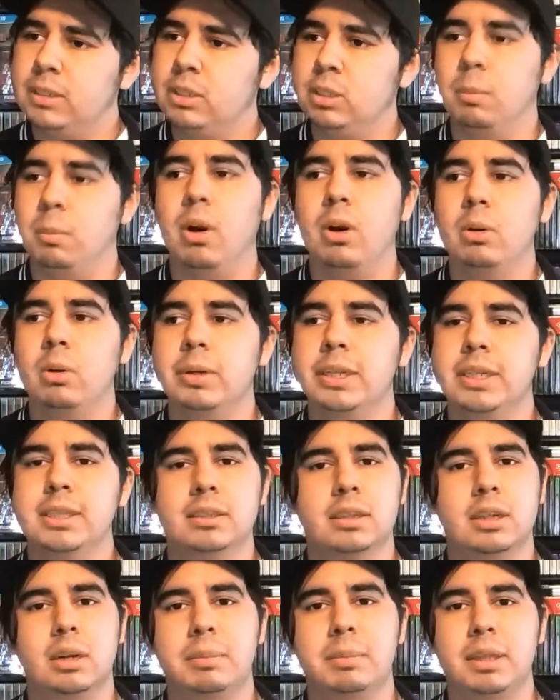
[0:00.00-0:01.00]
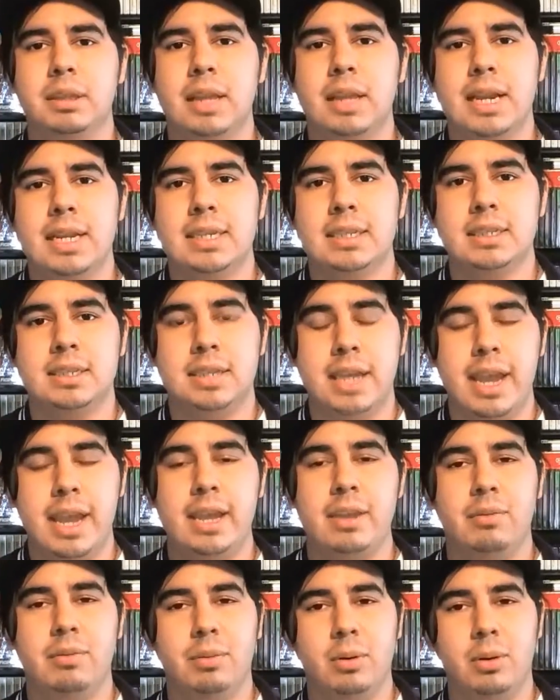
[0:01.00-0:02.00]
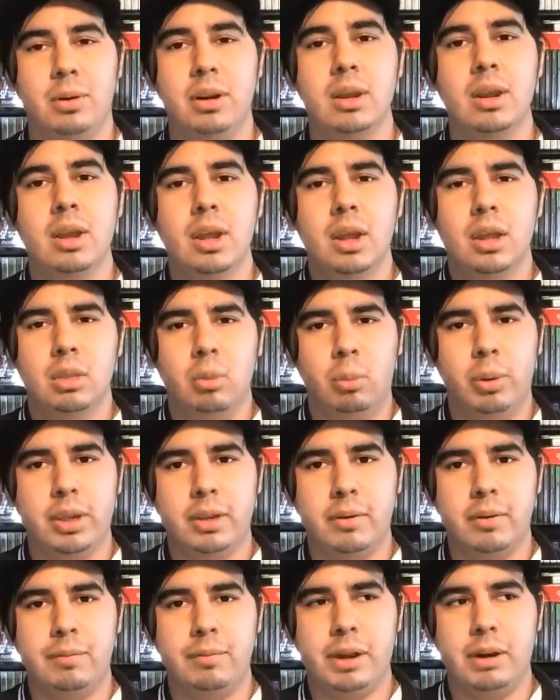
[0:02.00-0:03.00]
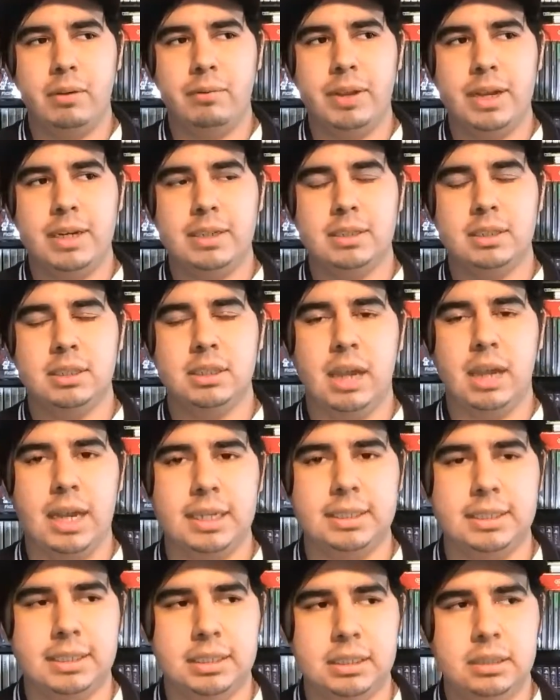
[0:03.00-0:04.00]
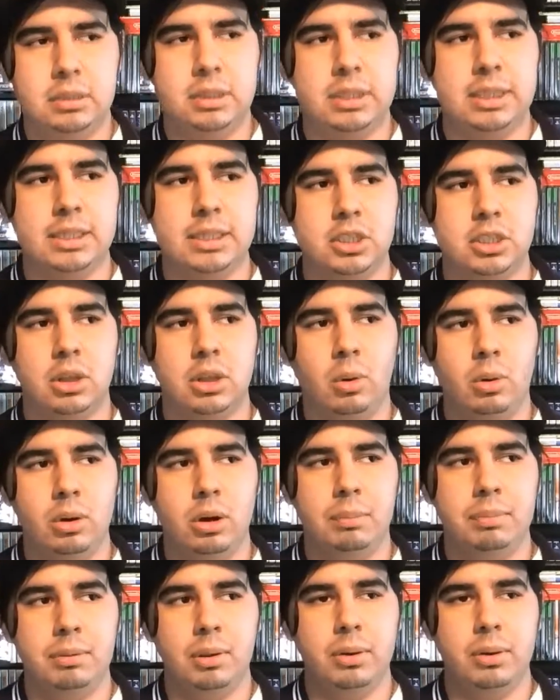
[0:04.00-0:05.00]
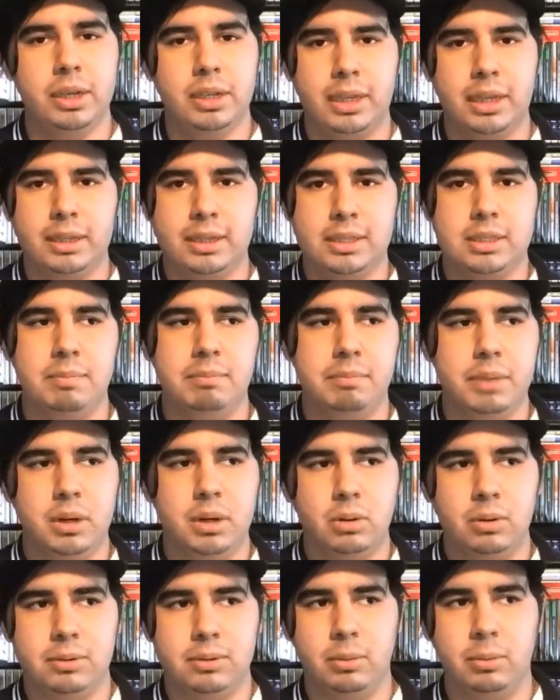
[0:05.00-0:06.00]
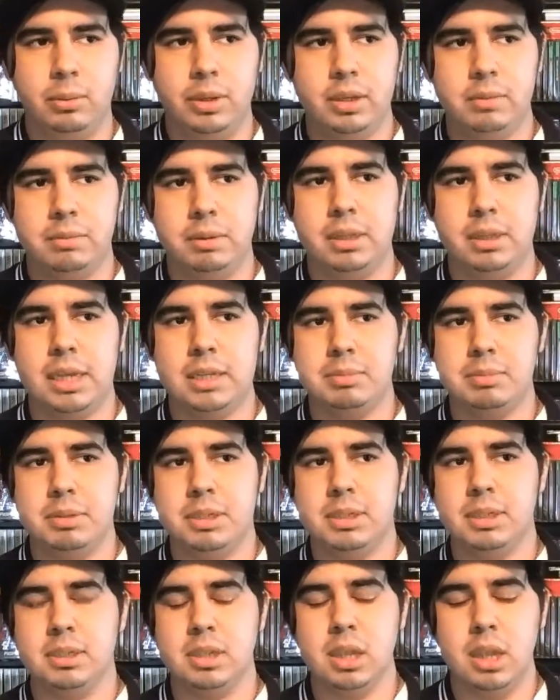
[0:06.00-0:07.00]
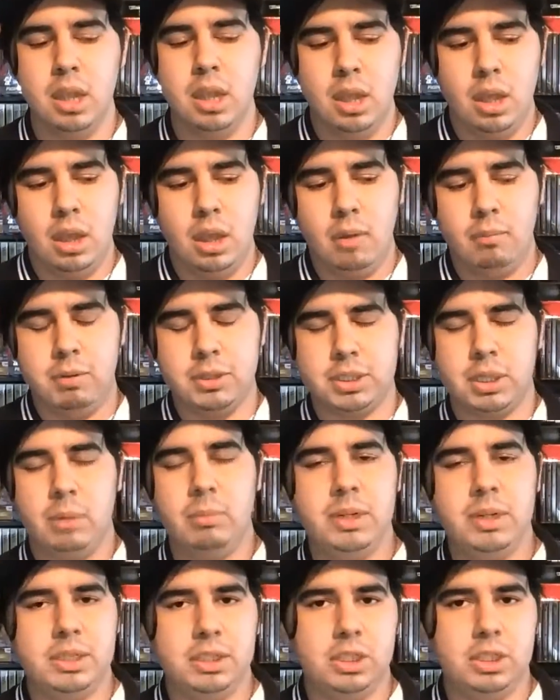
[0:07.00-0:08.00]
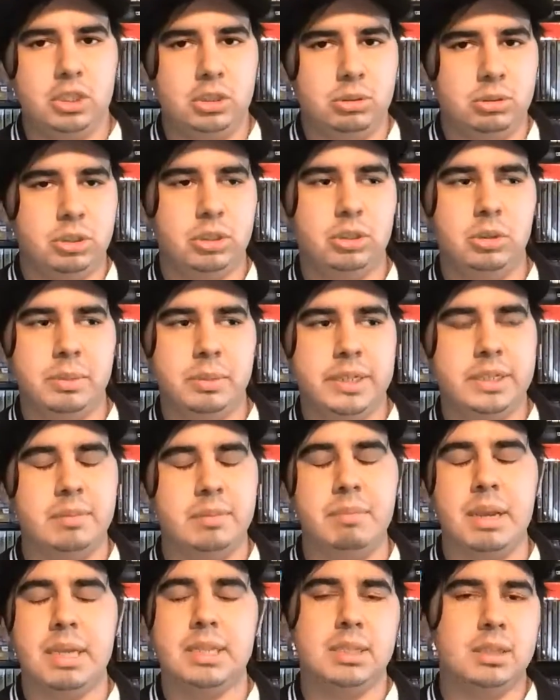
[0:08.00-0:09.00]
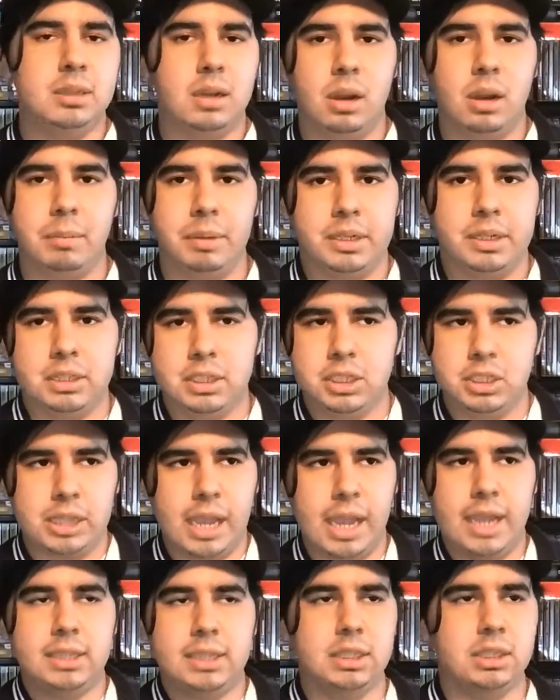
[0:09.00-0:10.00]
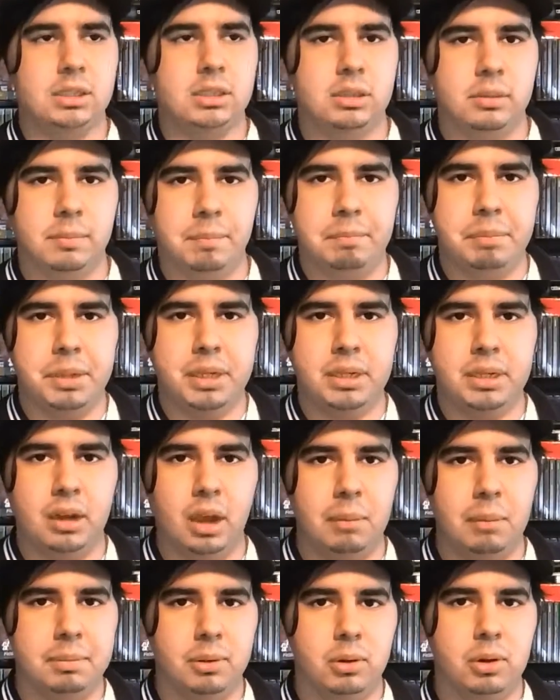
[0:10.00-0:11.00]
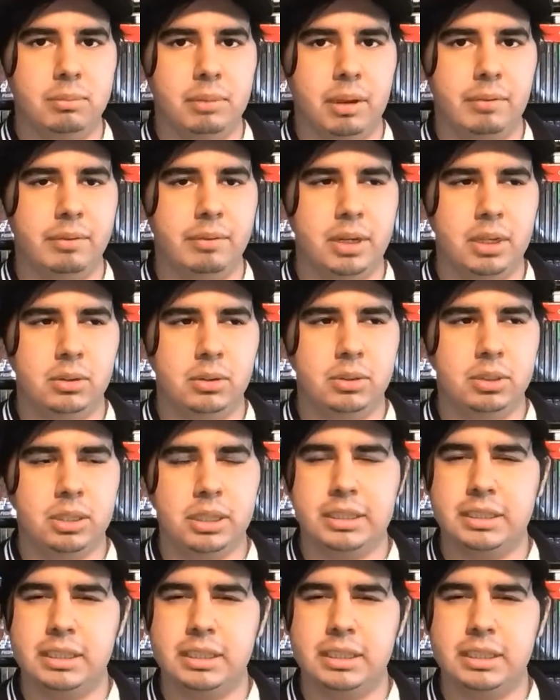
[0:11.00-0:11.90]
Tomorrow is going to be the last day for the week of Final Fantasy. I did get slow on uploading like this middle of the week, but that's because for some reason YouTube is messing up. It just hasn't been uploading my videos.